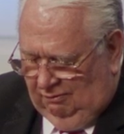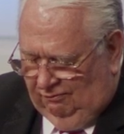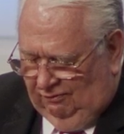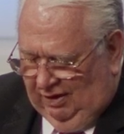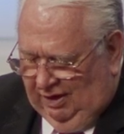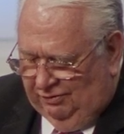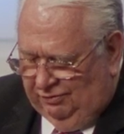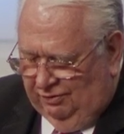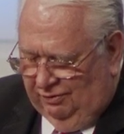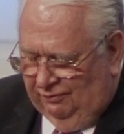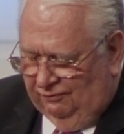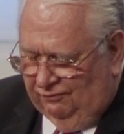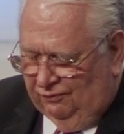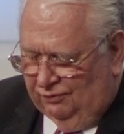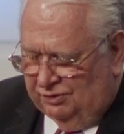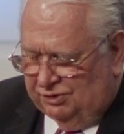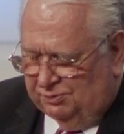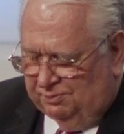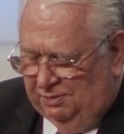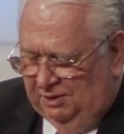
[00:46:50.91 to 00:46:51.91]
Father, the
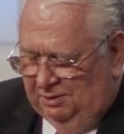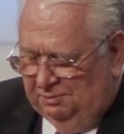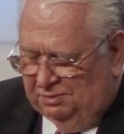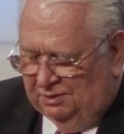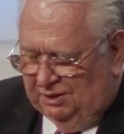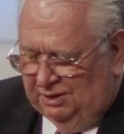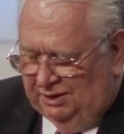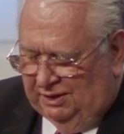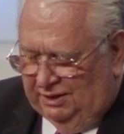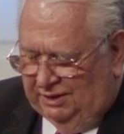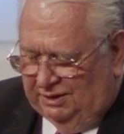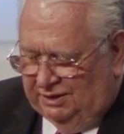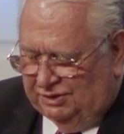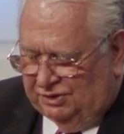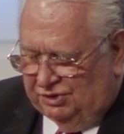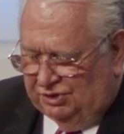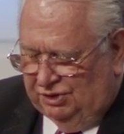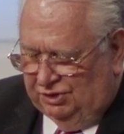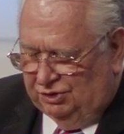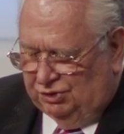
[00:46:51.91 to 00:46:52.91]
first people that need to
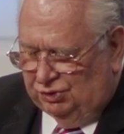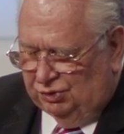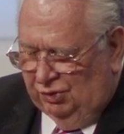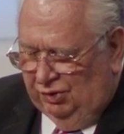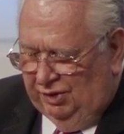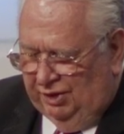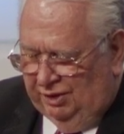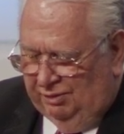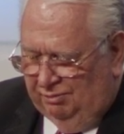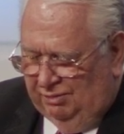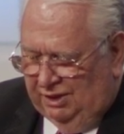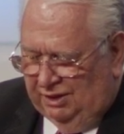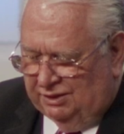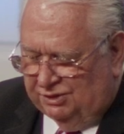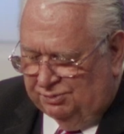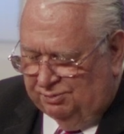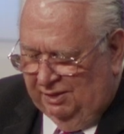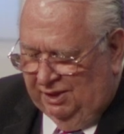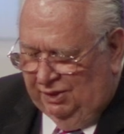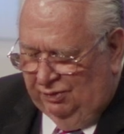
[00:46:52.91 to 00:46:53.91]
see joy in me
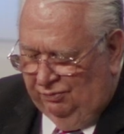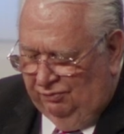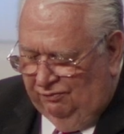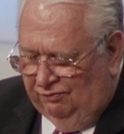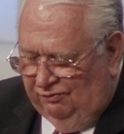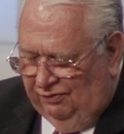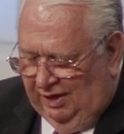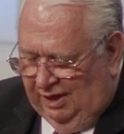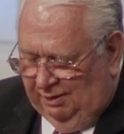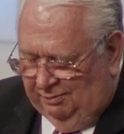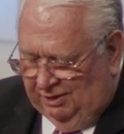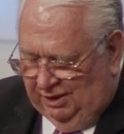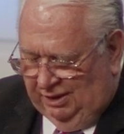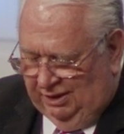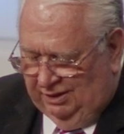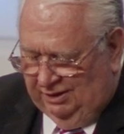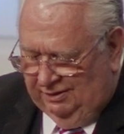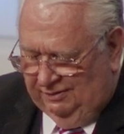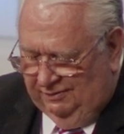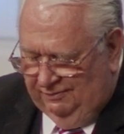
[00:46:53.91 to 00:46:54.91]
is my own family.